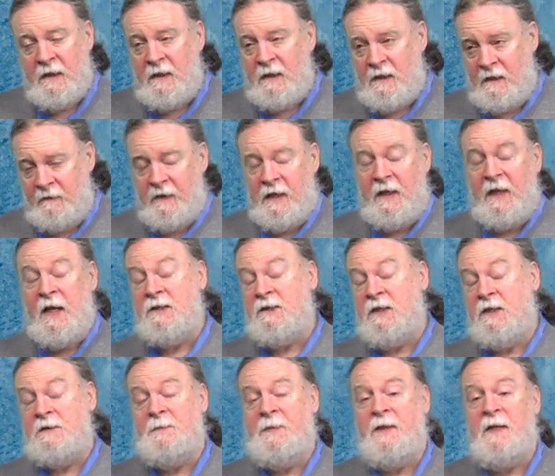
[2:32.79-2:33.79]
uh, it
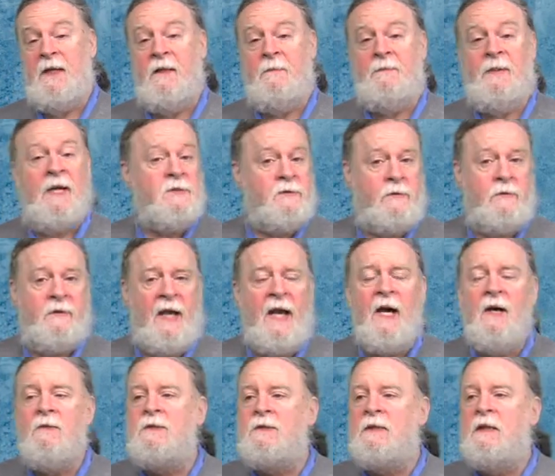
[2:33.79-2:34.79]
actually pa passed through the
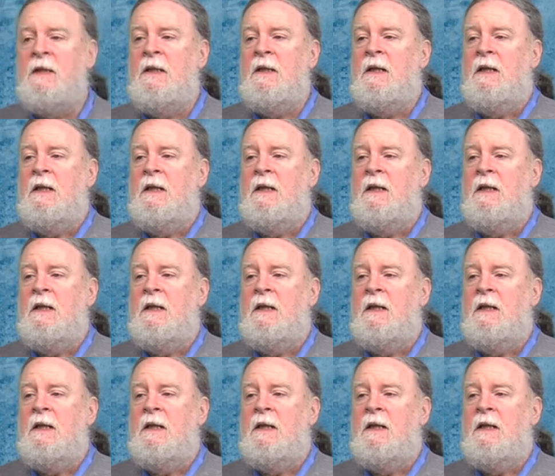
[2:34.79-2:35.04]
House,